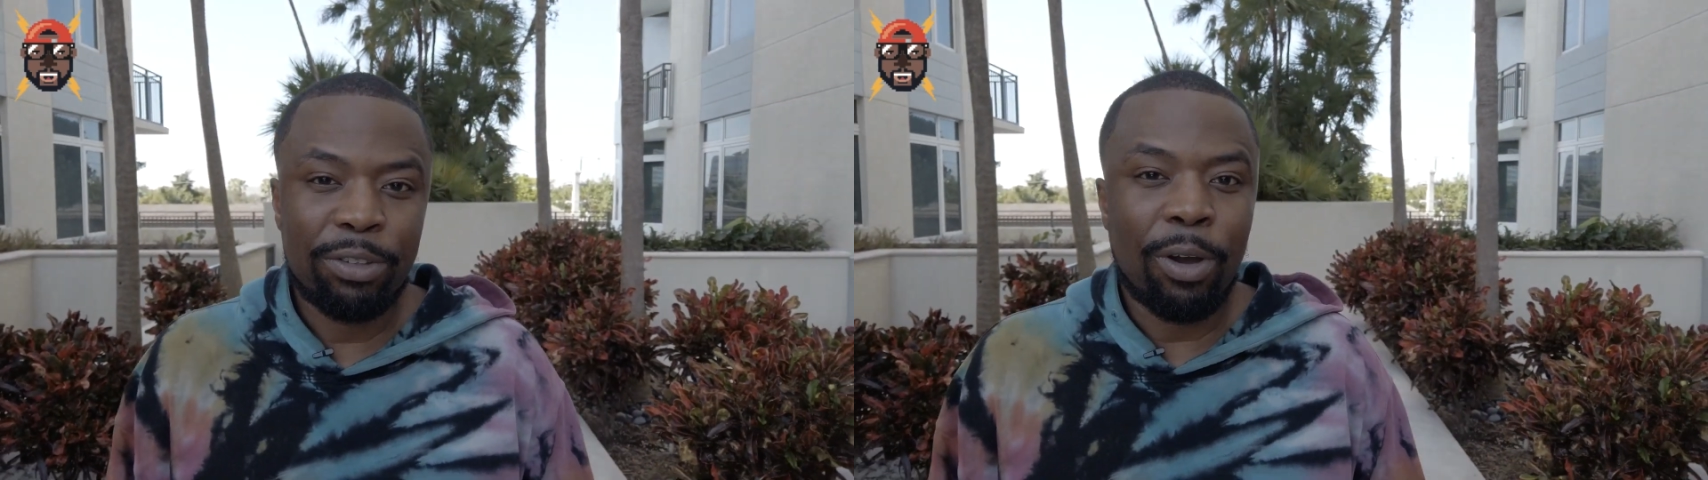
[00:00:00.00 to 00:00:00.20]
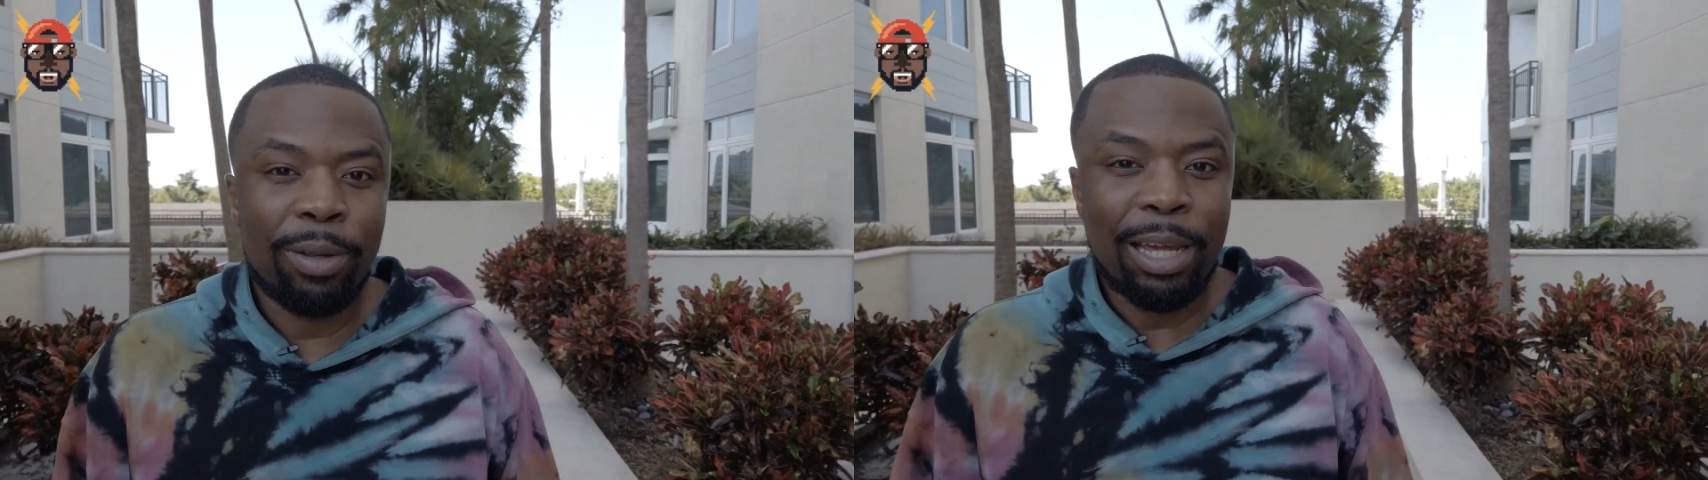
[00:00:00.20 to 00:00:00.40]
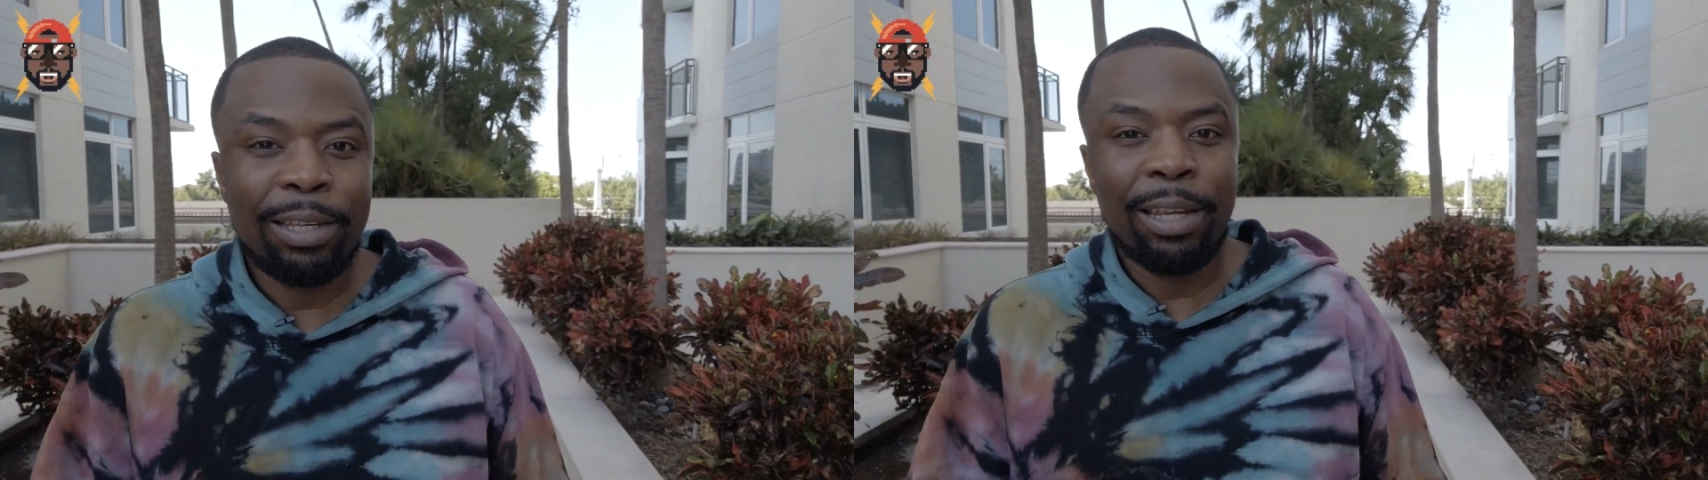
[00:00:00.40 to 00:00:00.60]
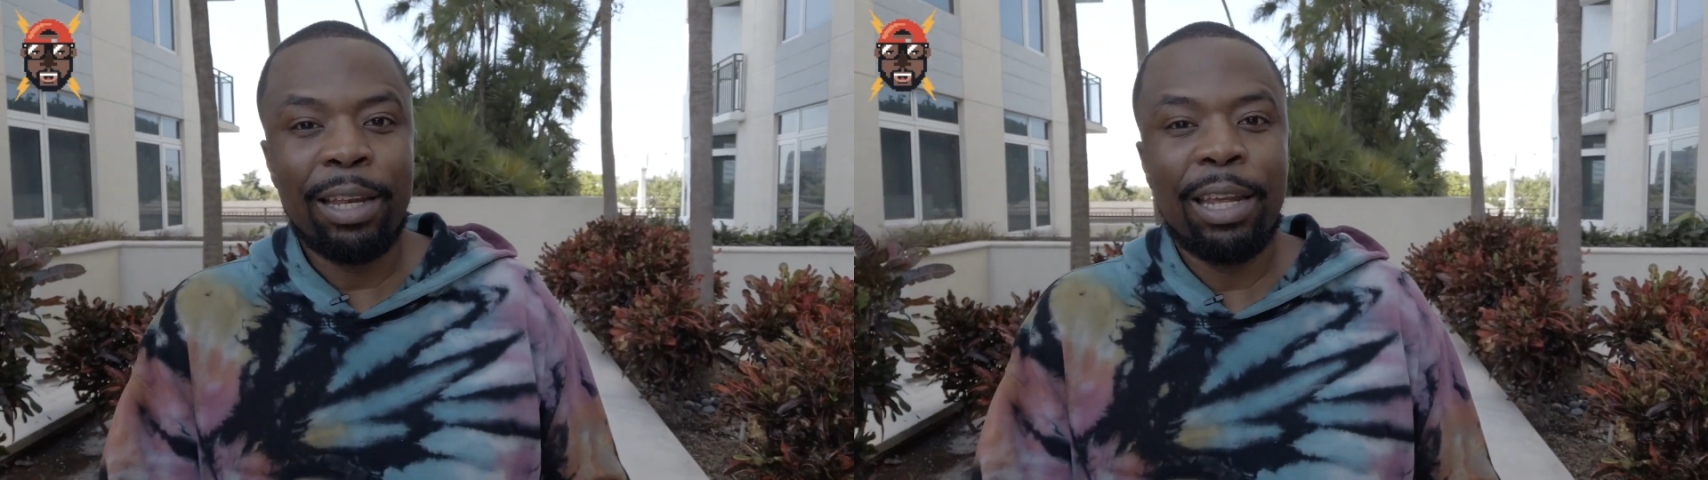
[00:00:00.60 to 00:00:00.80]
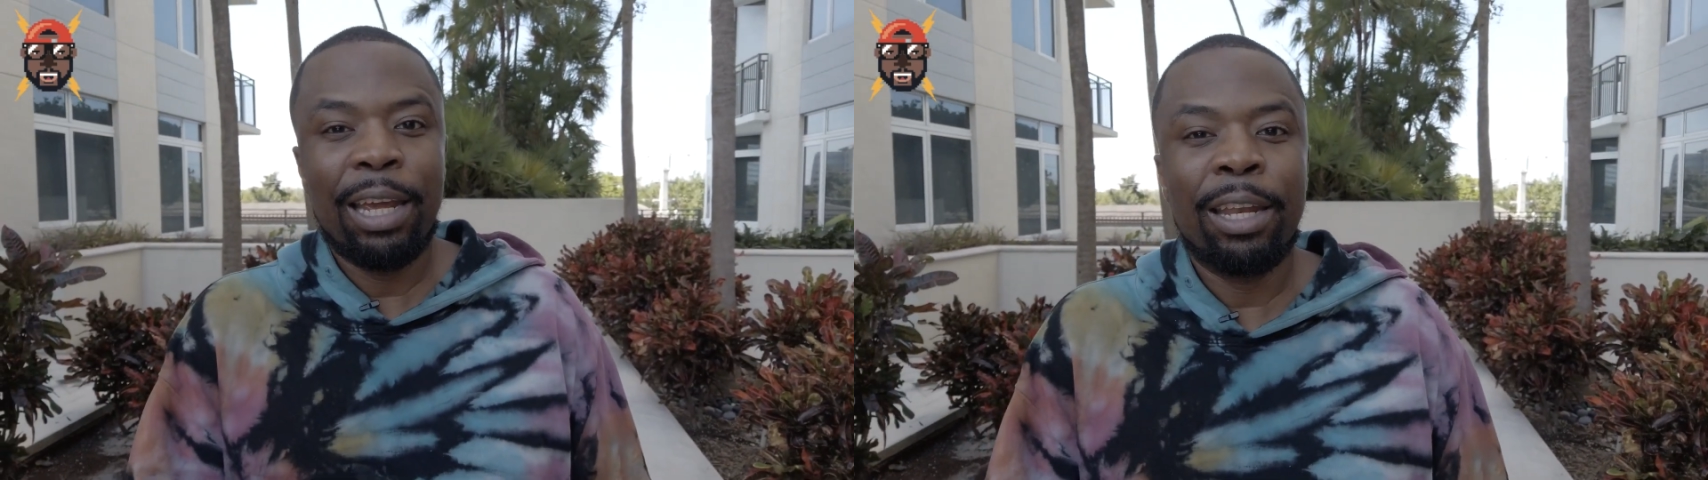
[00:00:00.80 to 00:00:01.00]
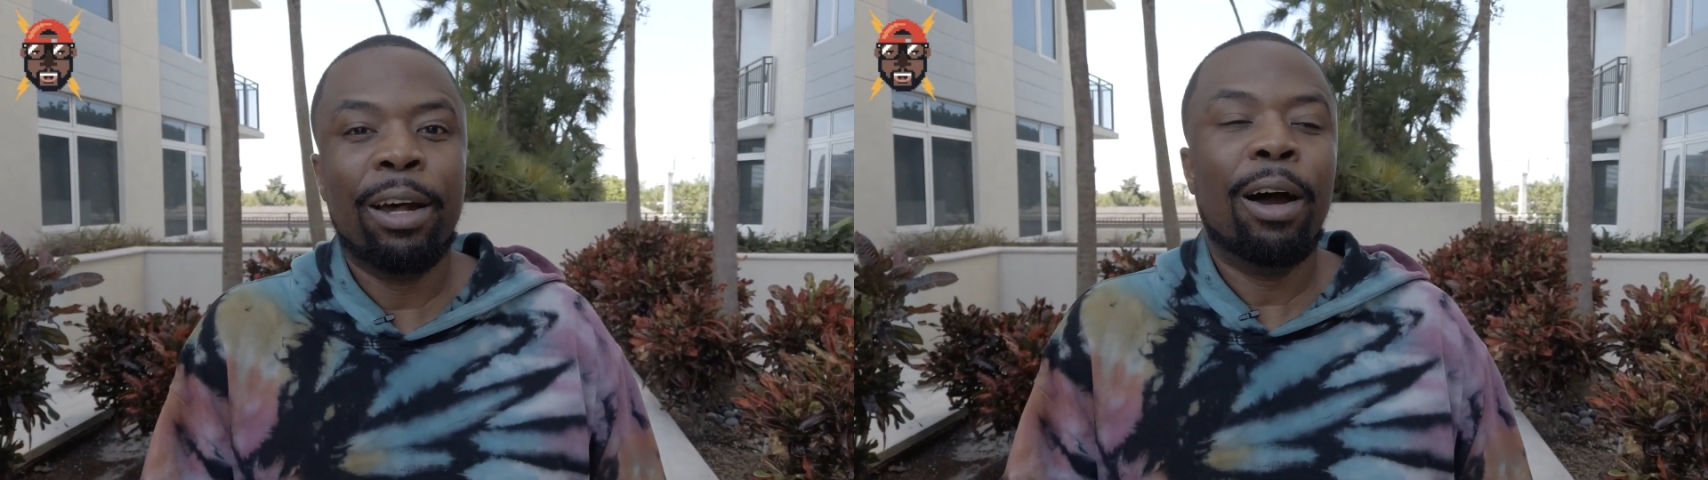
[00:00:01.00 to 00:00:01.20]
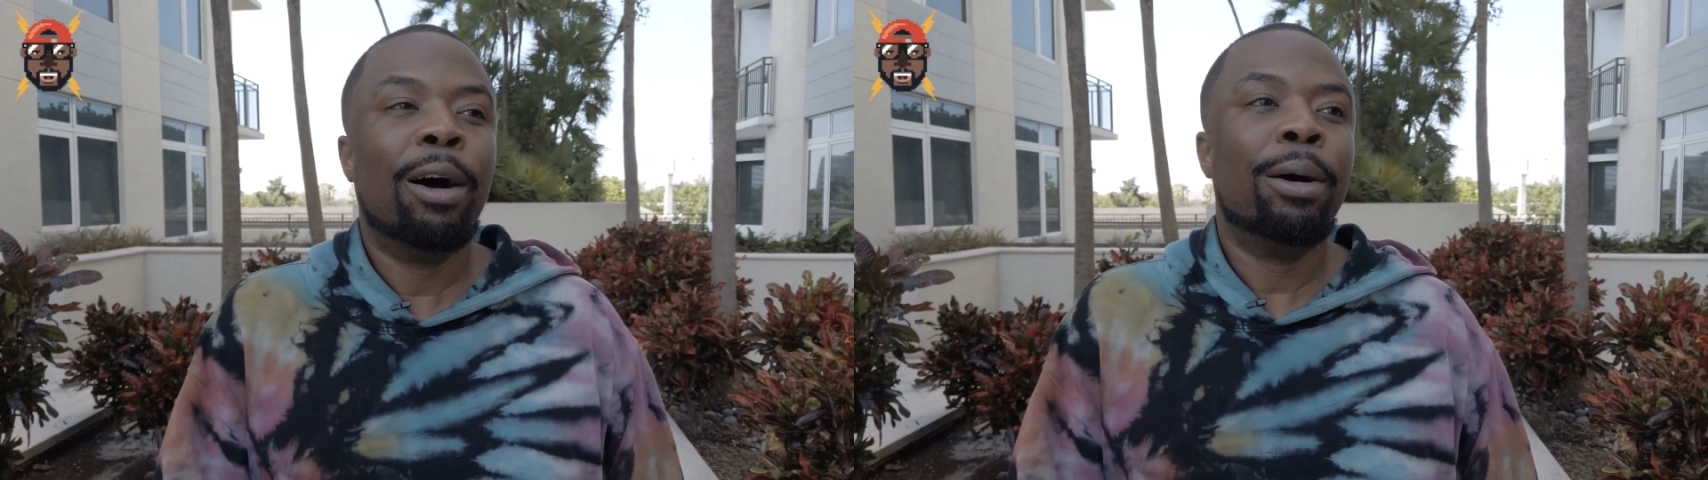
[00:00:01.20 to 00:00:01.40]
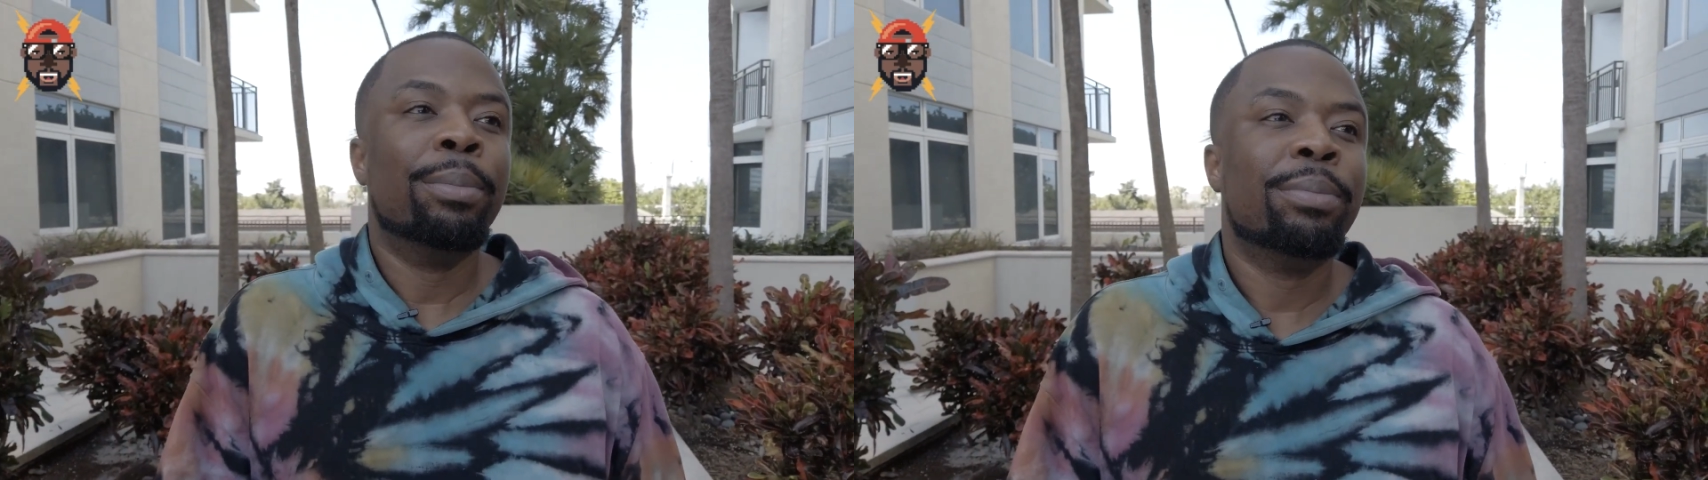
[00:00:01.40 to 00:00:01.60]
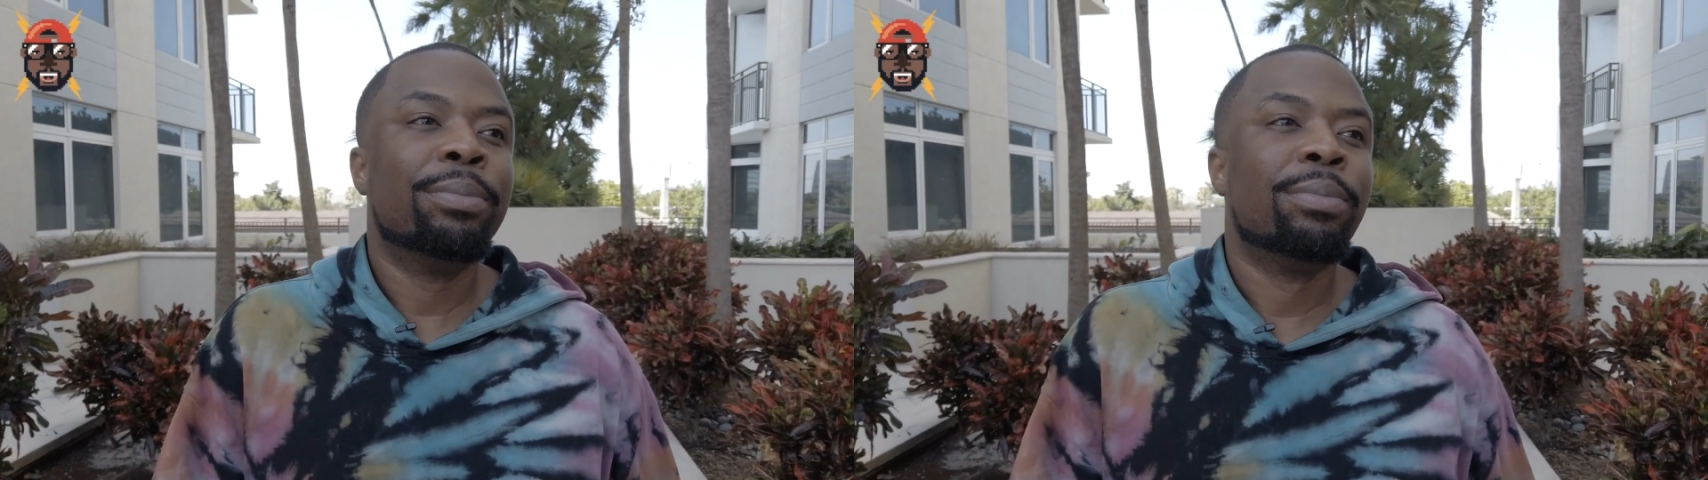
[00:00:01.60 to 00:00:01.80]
song they did in up